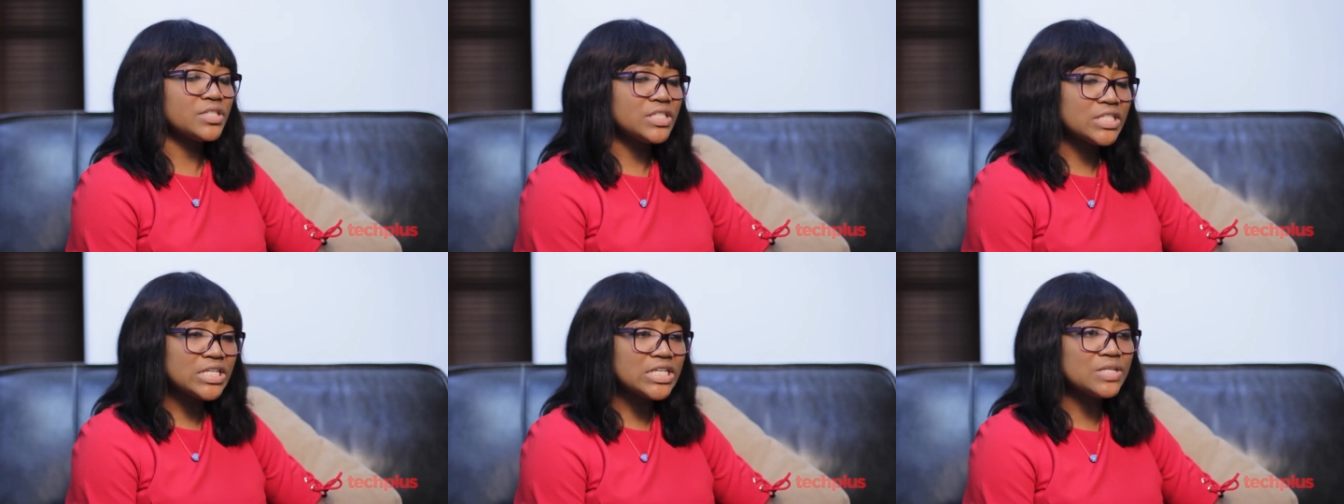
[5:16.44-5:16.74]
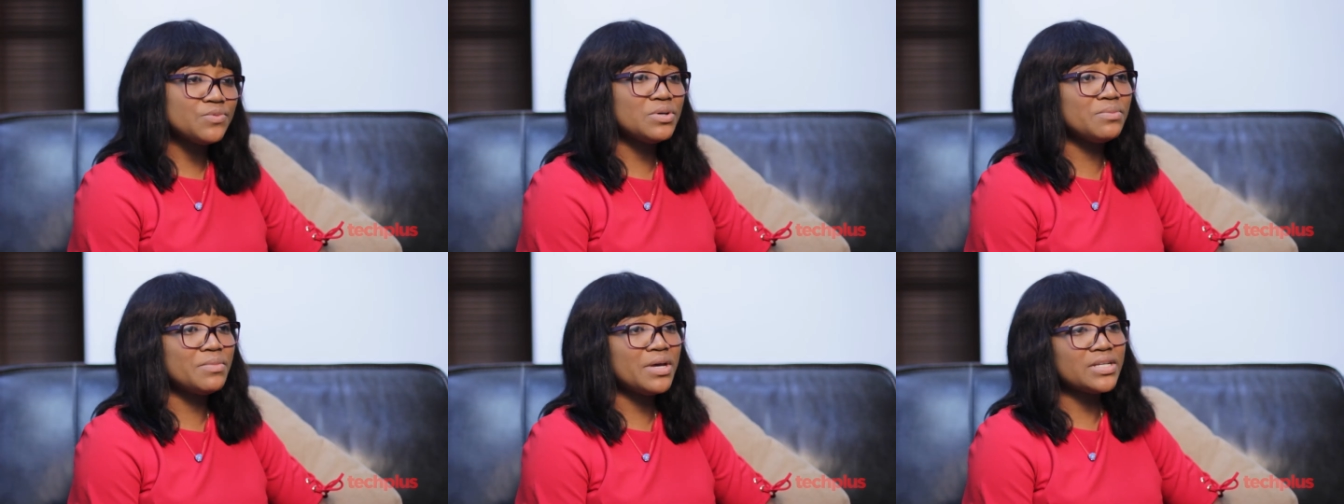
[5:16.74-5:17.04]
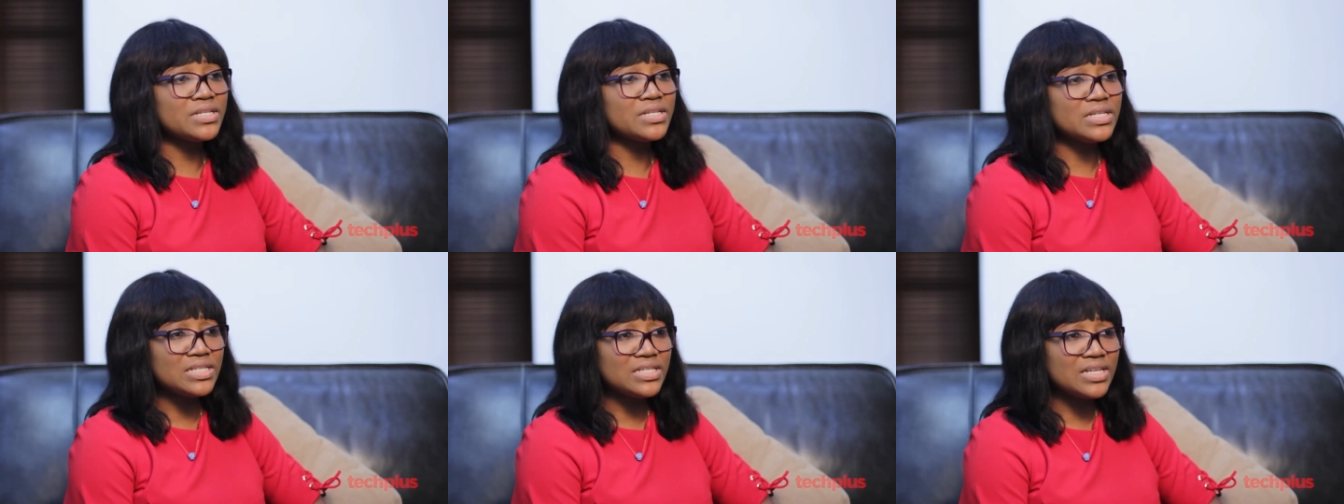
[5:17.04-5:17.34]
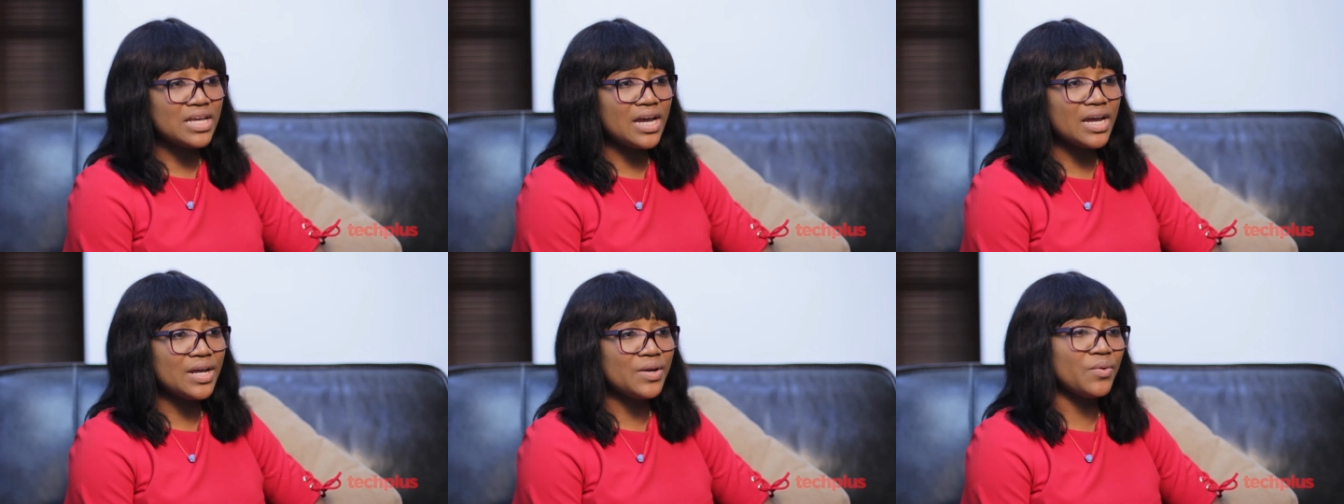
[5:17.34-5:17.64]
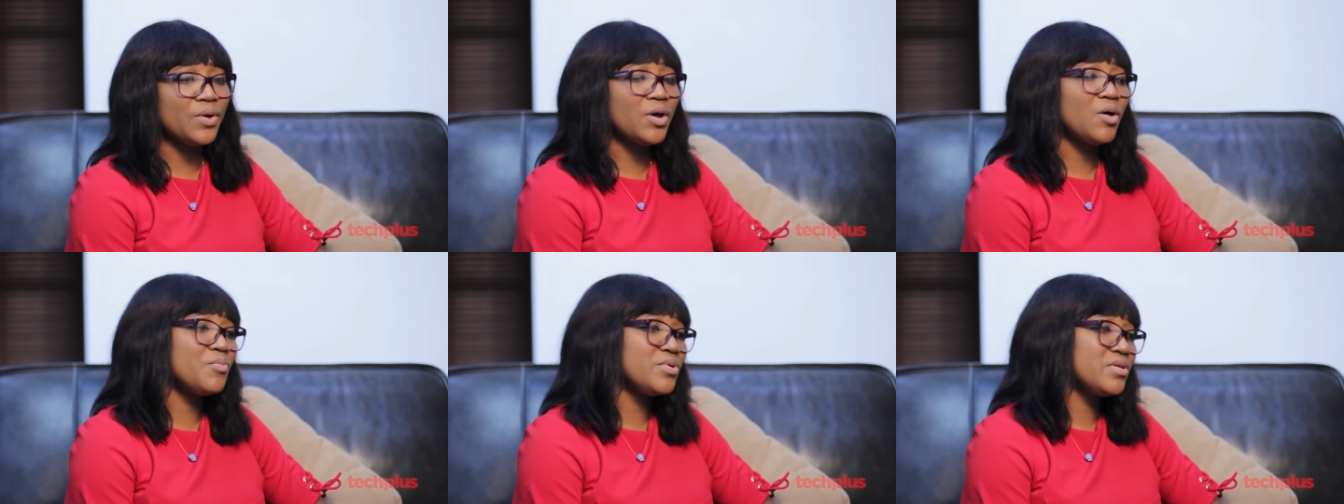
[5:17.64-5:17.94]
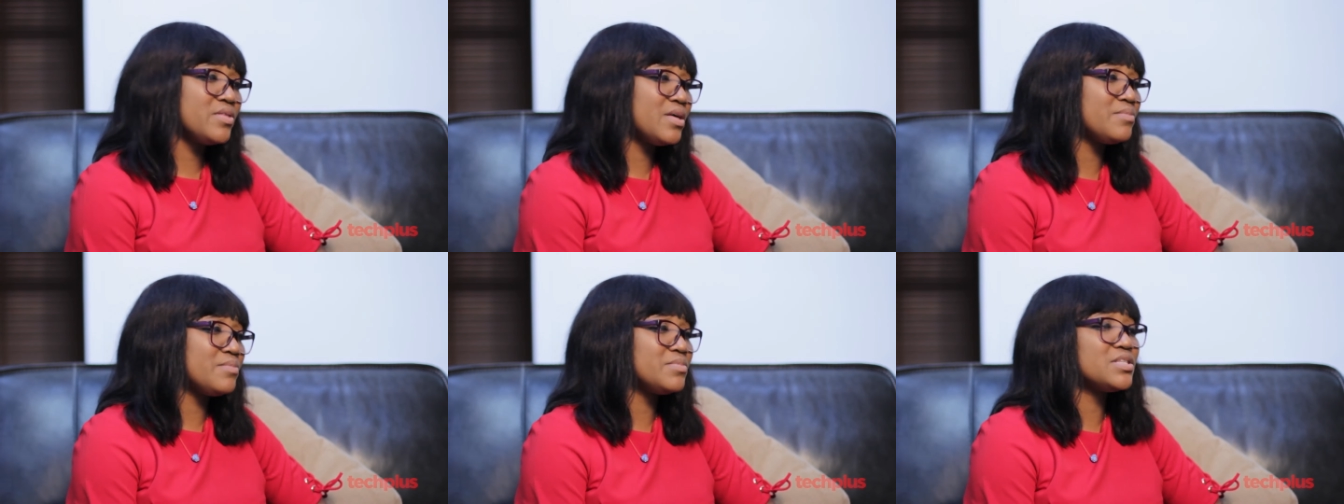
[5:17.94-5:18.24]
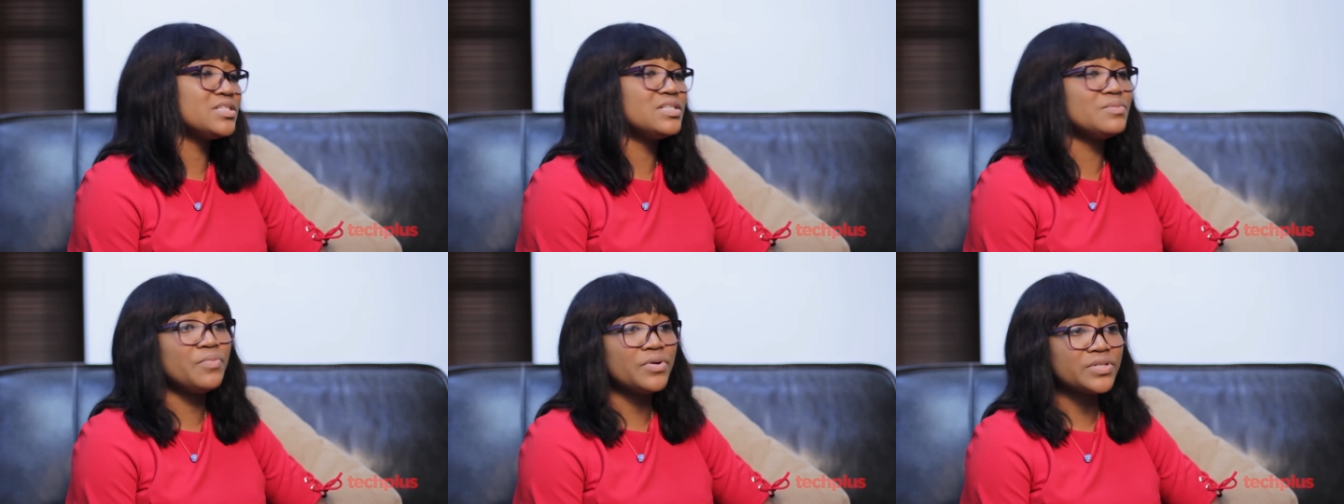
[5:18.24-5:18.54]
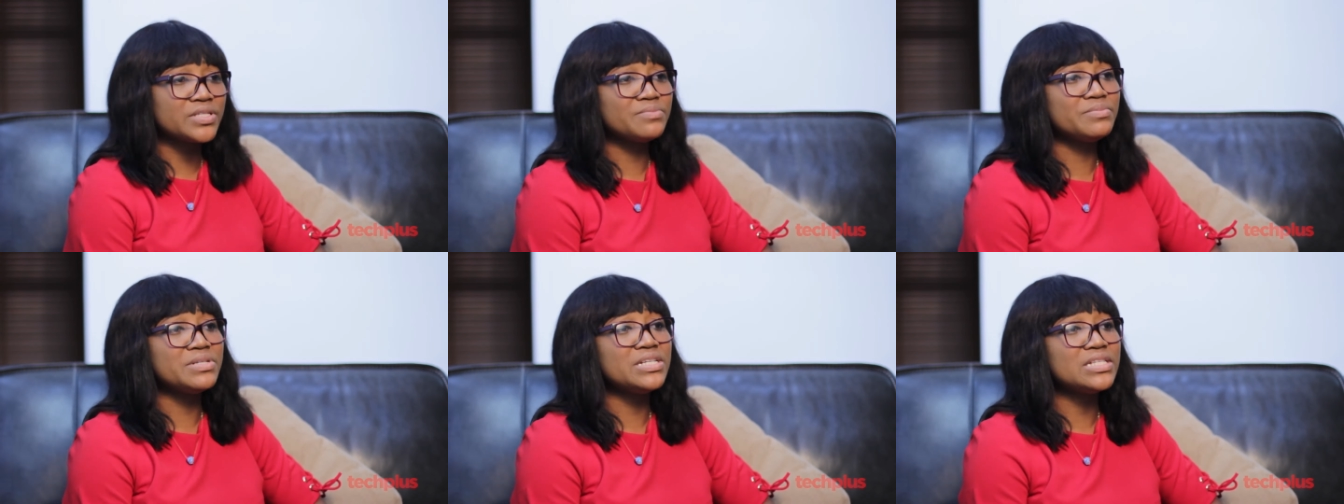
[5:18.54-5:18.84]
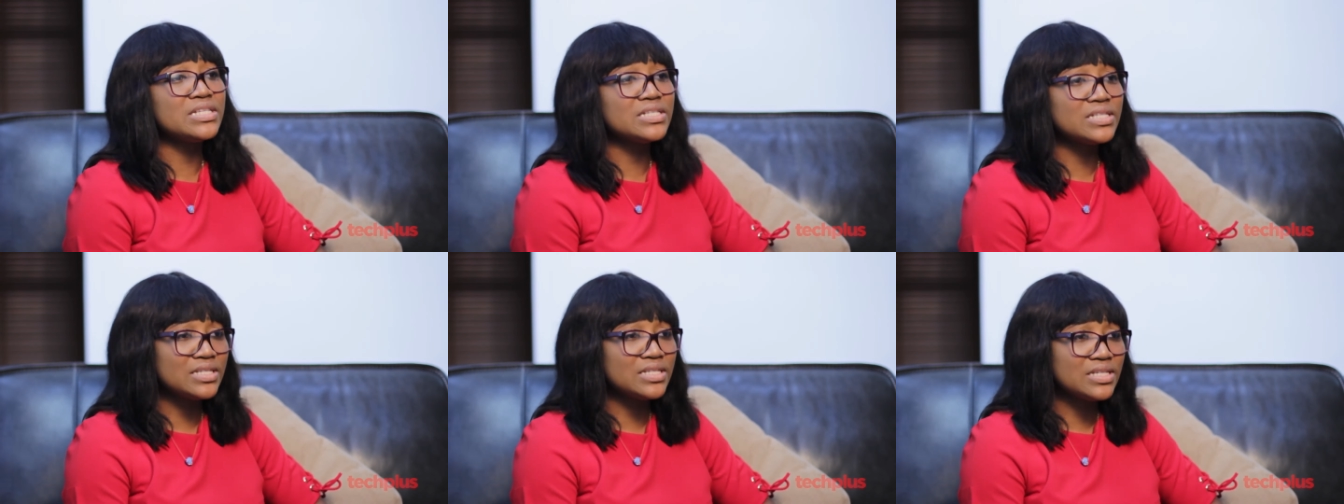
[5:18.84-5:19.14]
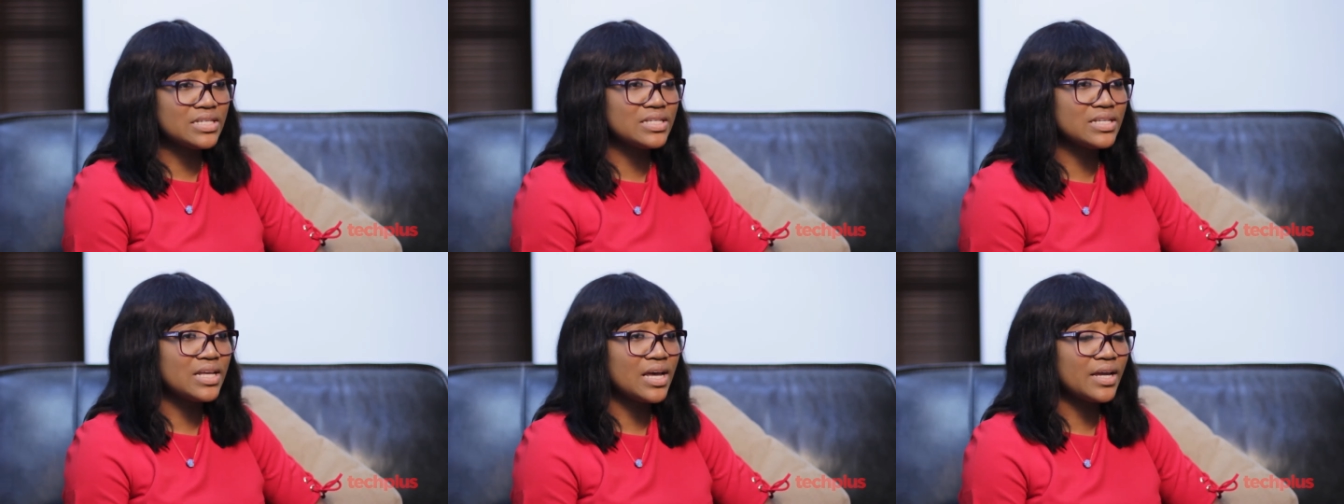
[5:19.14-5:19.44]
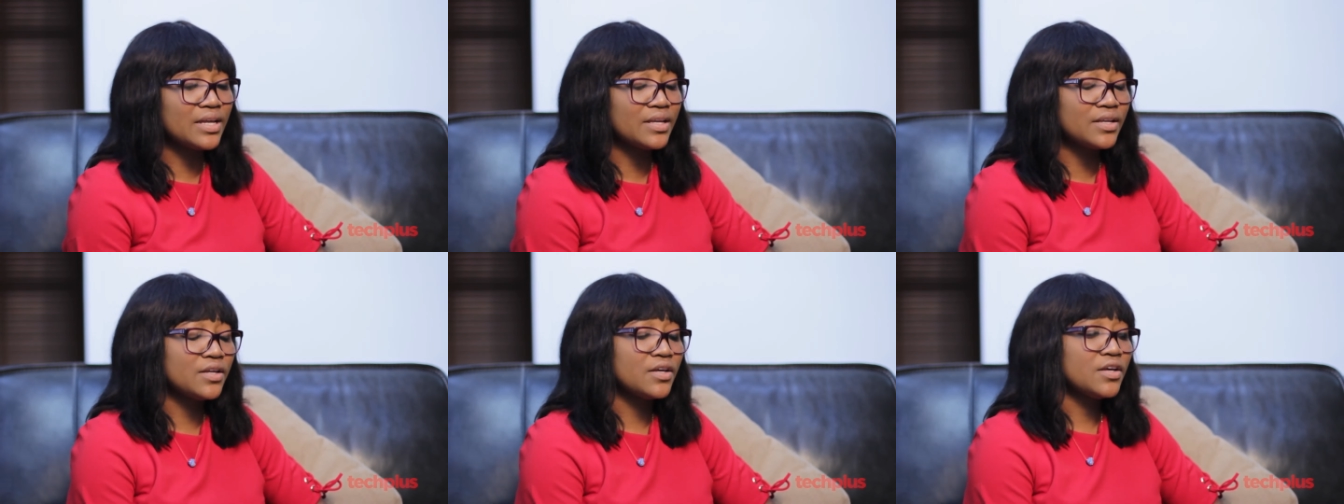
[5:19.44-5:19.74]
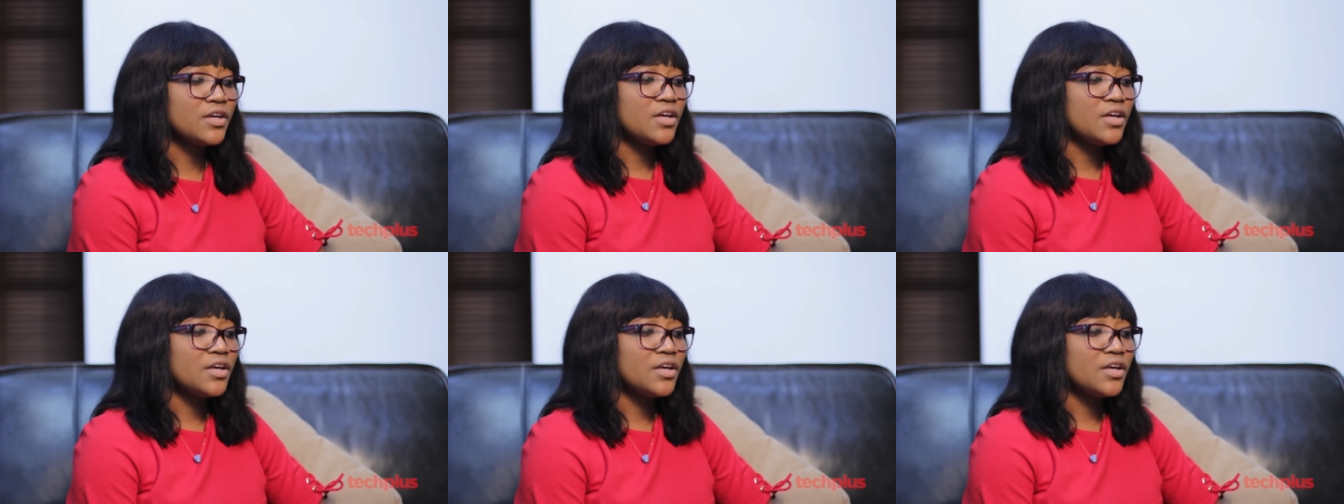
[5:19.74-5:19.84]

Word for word: seeing women design or helping them see the possibilities in design,